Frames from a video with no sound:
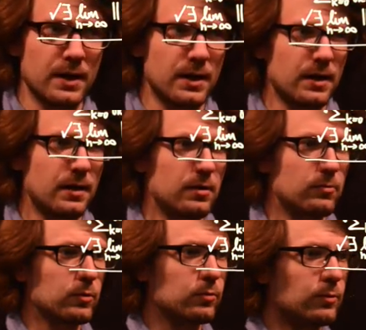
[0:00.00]
uh,
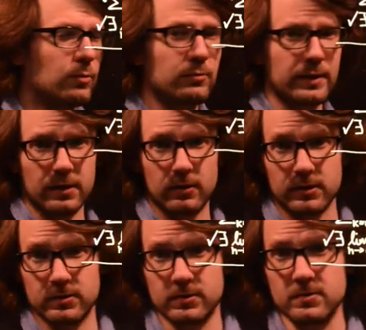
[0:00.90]
what what we're
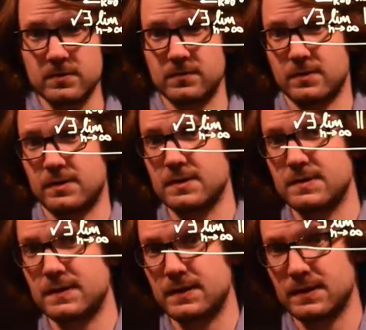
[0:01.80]
going to use for
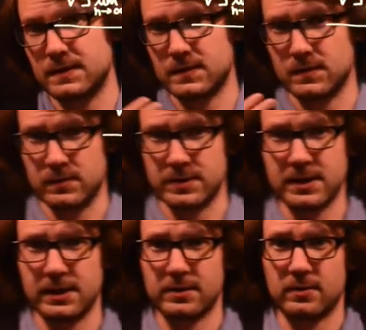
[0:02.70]
this is the
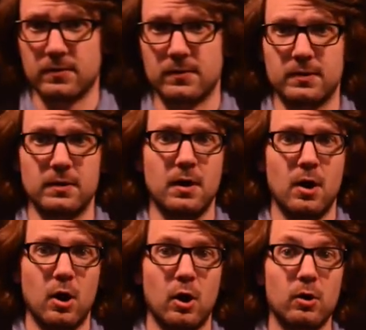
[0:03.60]
result on the
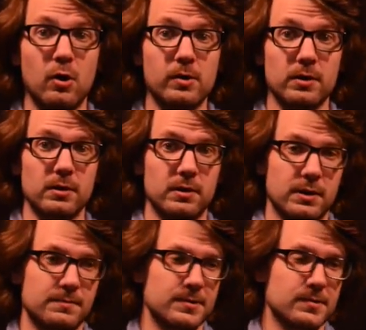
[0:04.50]
local
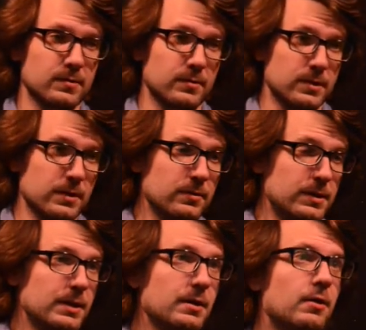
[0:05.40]
Lipschitz
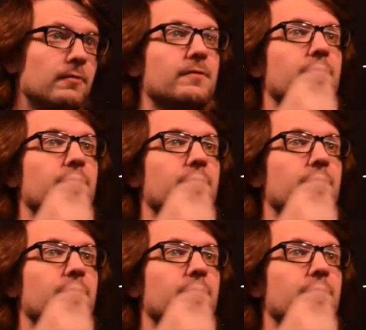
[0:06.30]
continuity of the